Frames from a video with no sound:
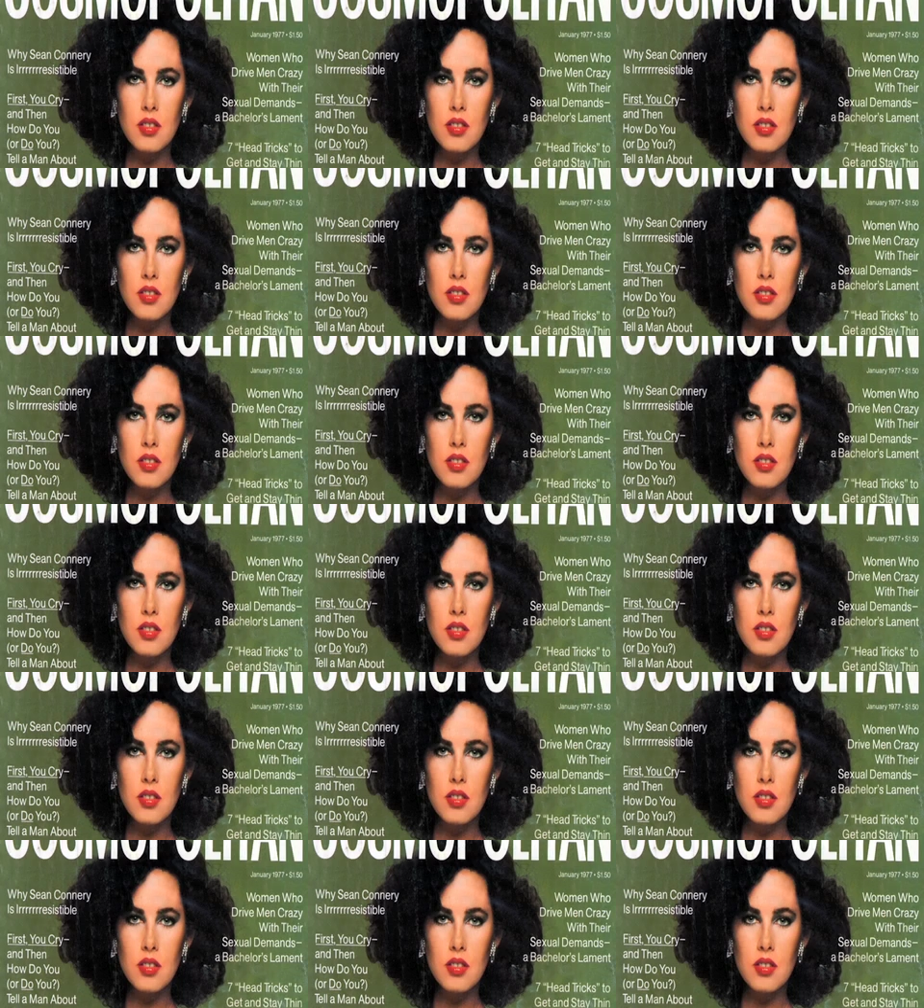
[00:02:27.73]
It's still
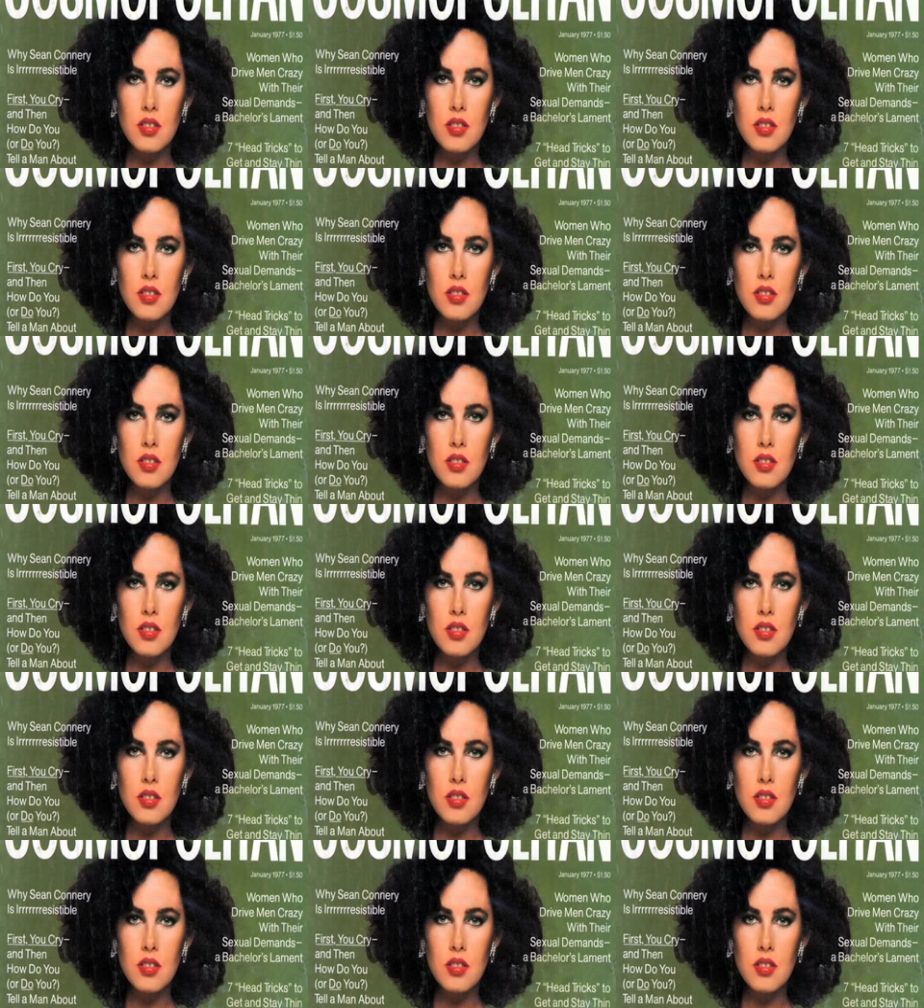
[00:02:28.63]
valid, it's still
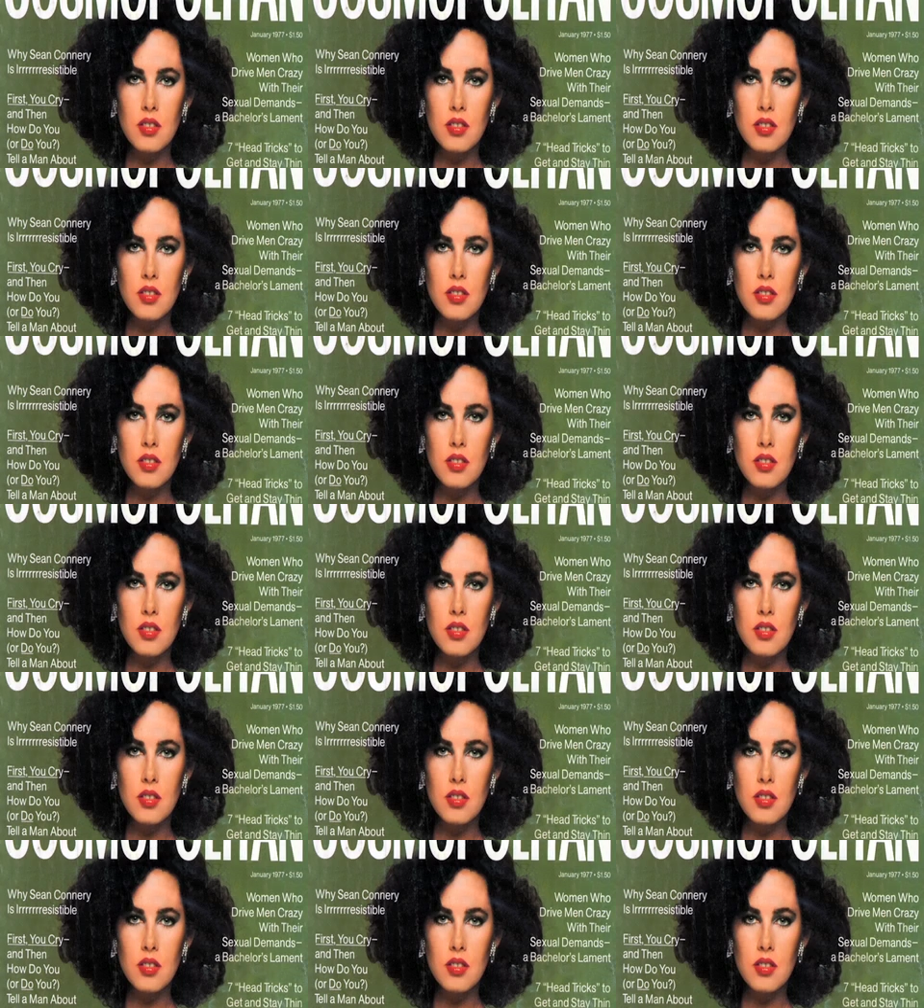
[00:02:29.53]
relevant, it still
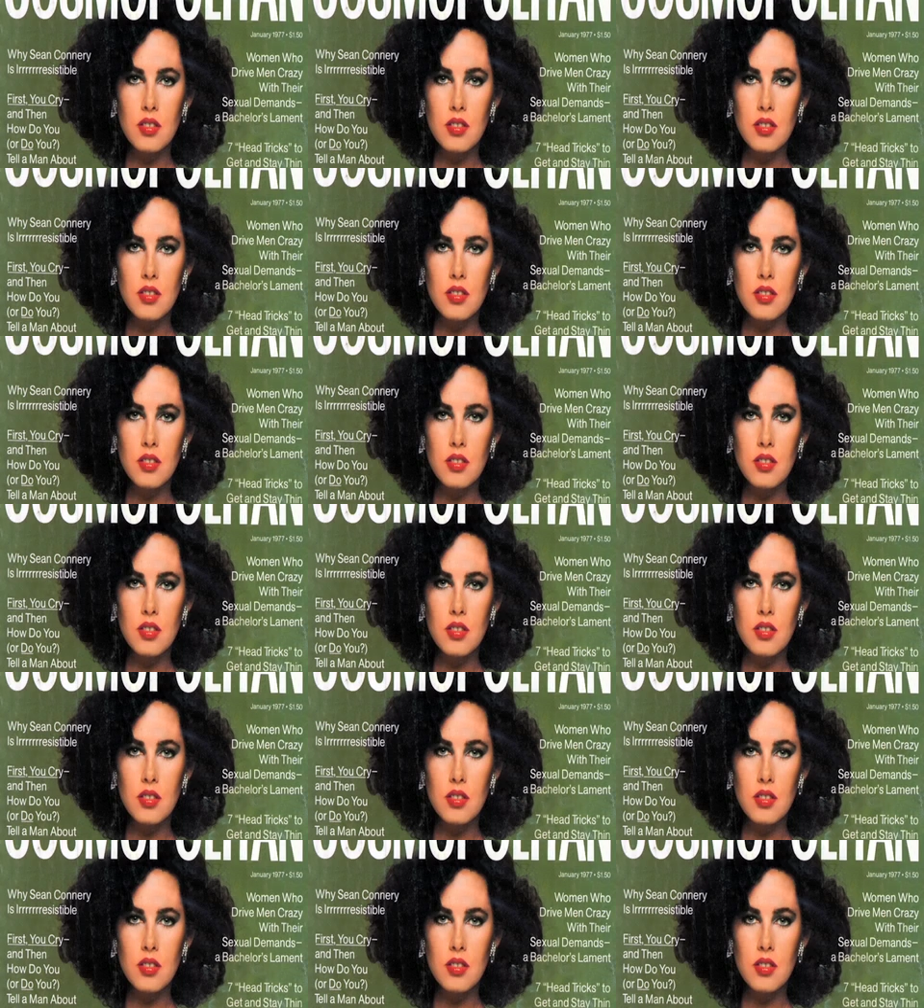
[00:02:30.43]
pays off.